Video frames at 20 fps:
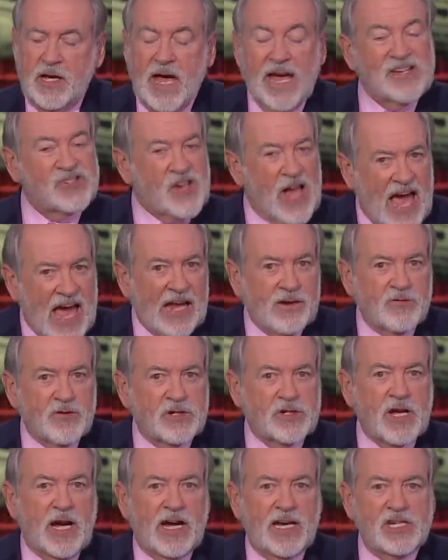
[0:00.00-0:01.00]
has
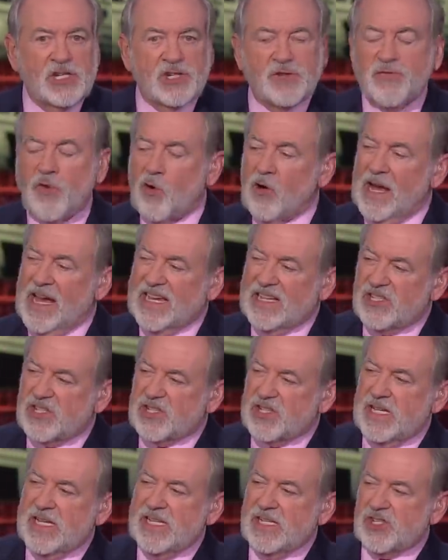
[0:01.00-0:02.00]
advertised for a
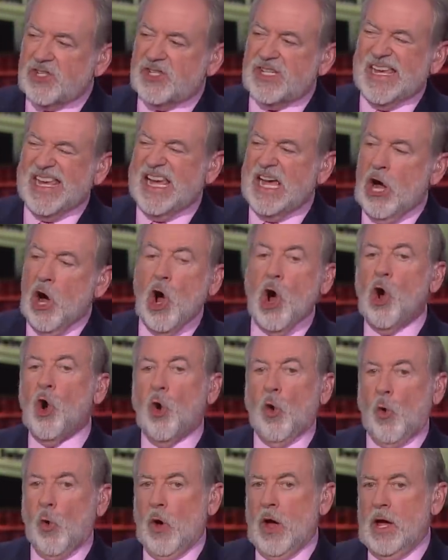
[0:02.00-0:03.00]

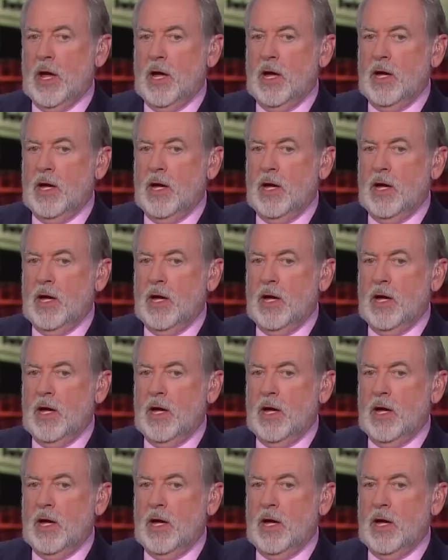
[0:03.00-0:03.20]
CCO.